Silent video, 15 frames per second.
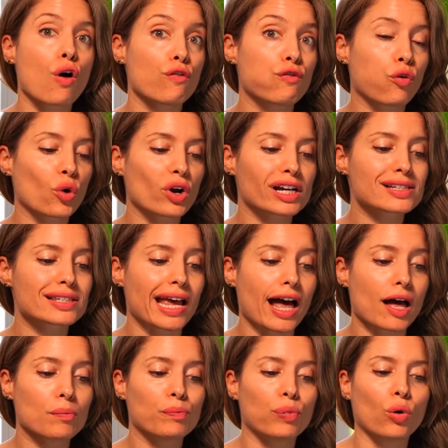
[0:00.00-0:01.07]
For
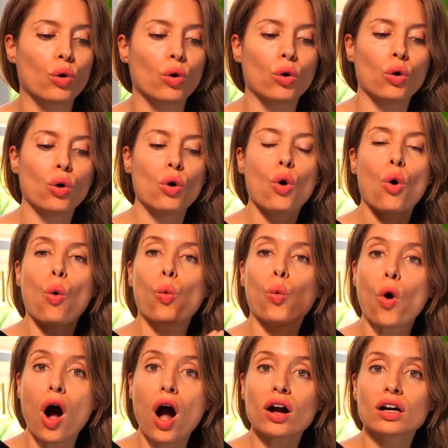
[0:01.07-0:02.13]
example,
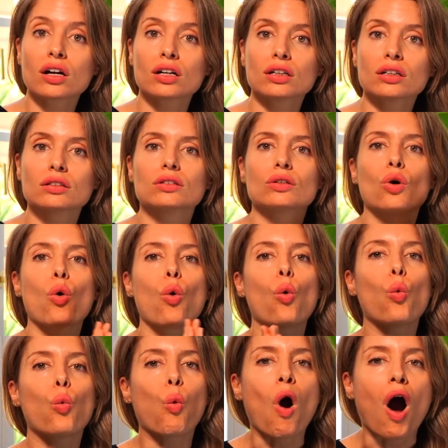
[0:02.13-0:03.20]
walk,
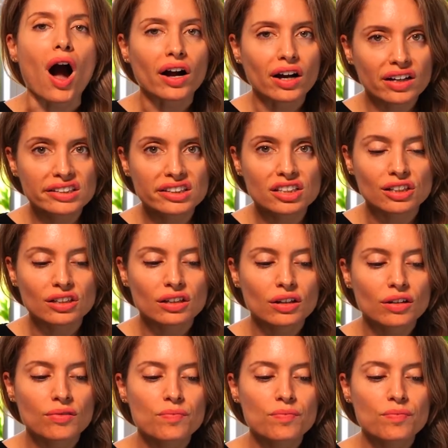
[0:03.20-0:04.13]
walked,